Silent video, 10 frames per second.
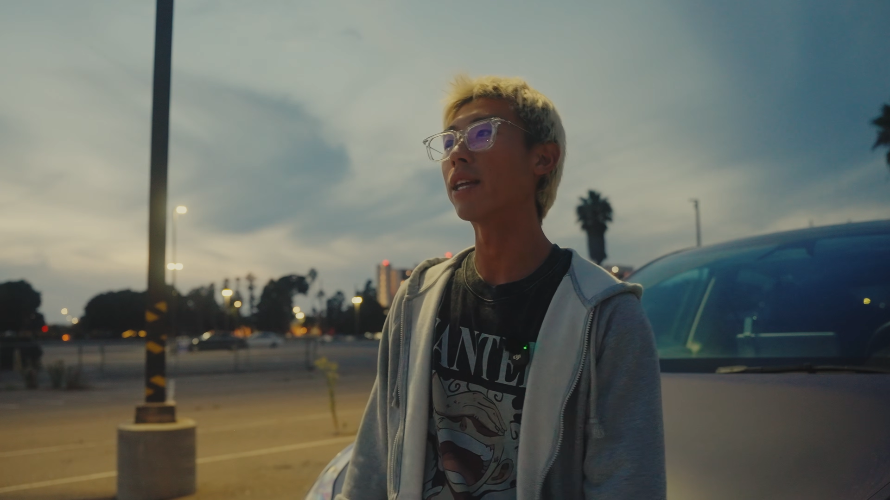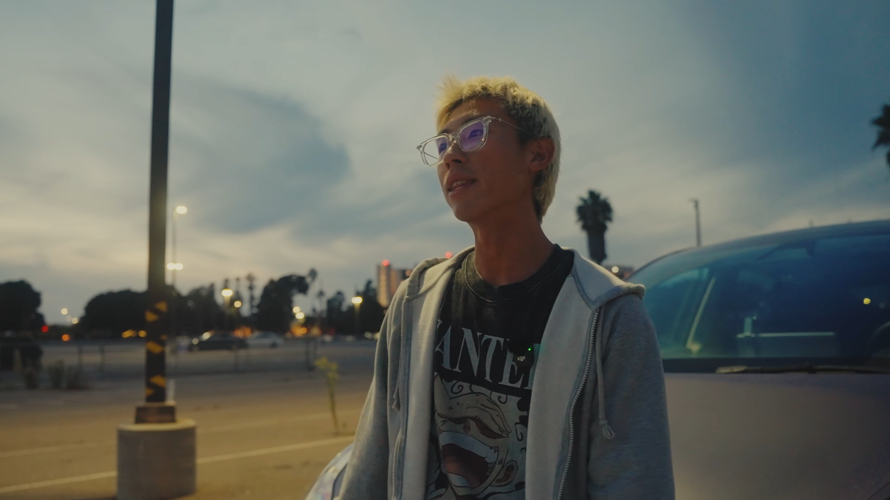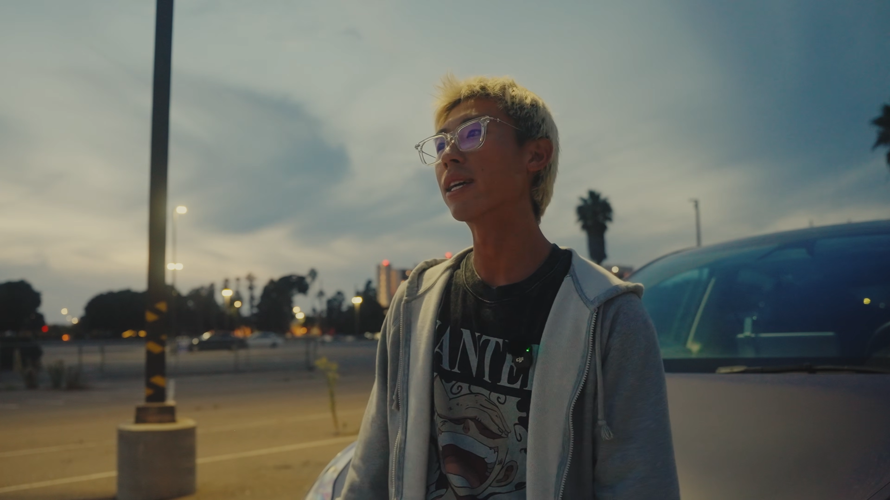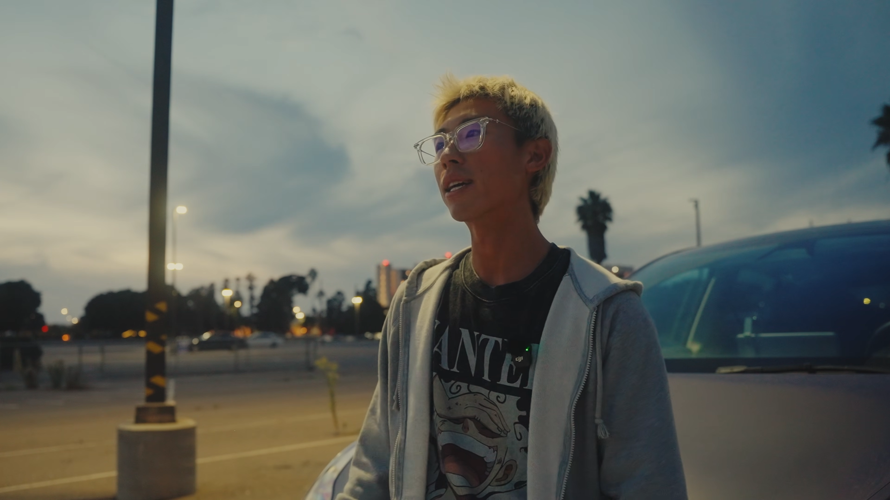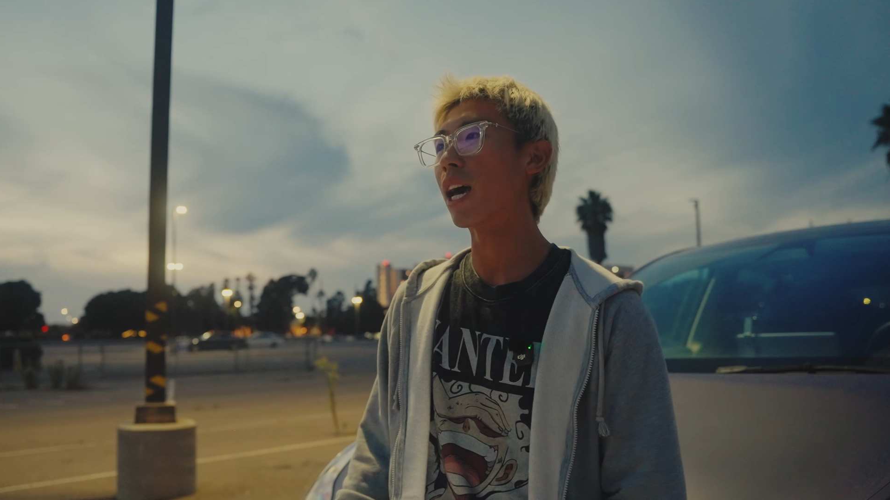I
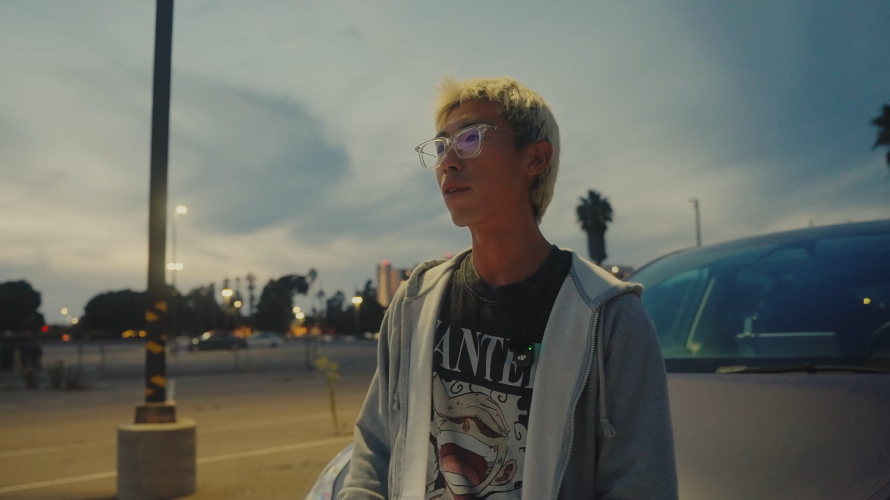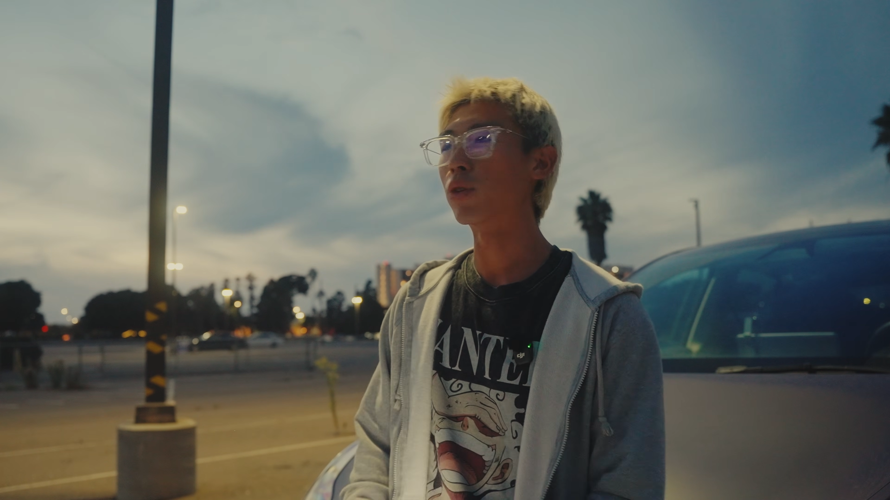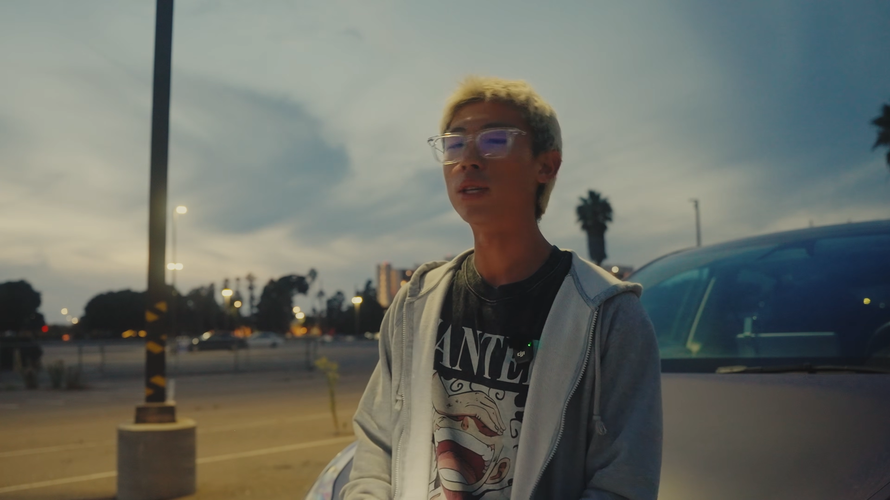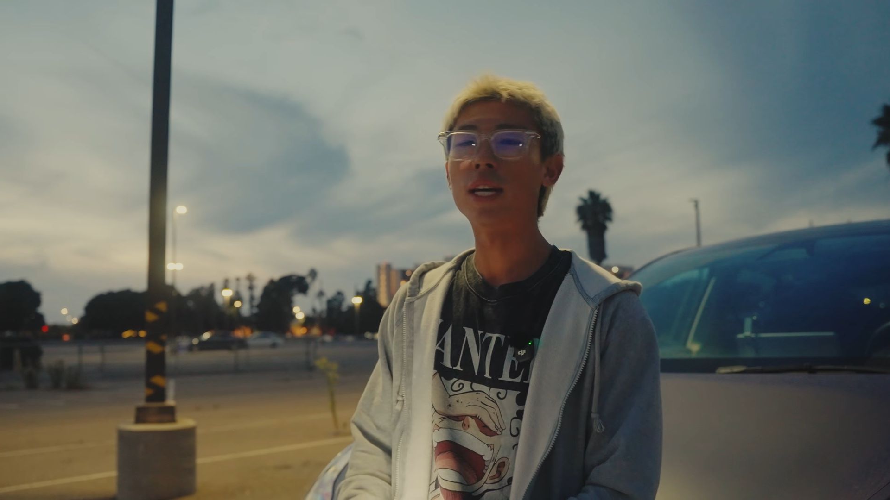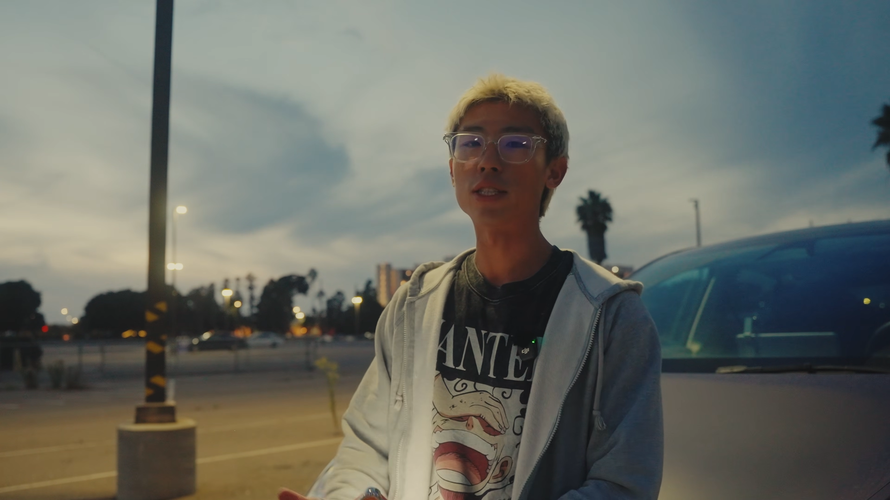think
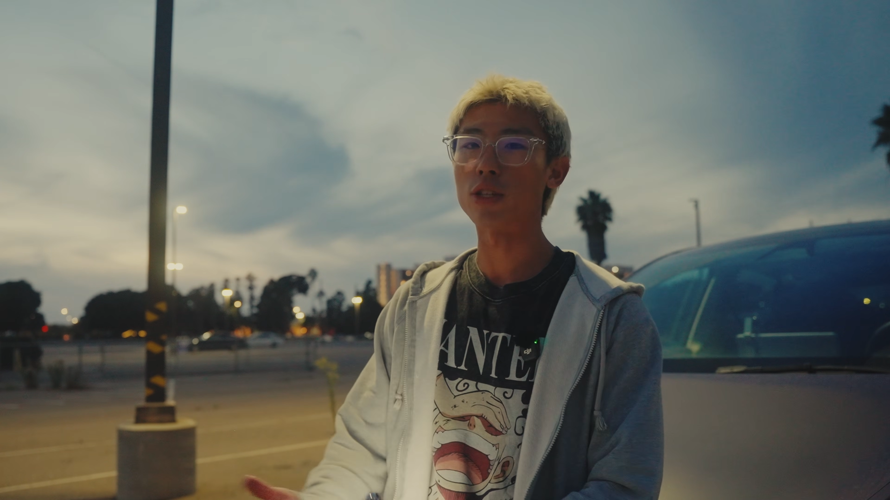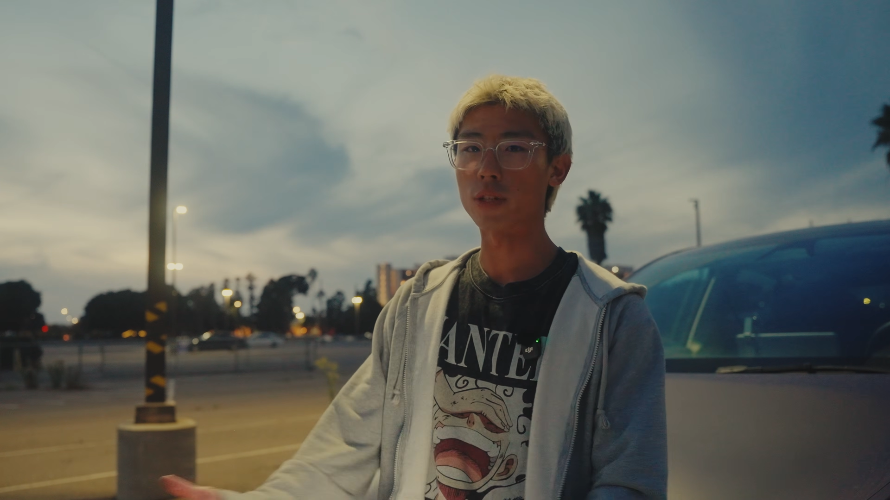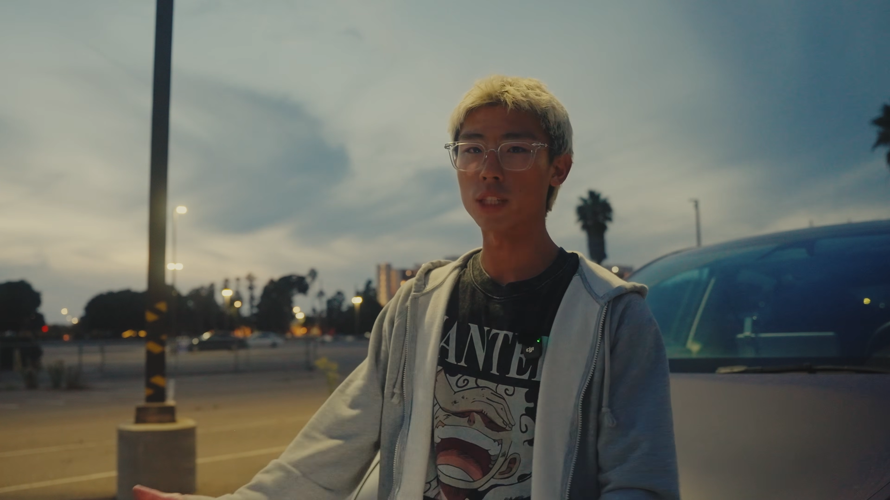everyone has heard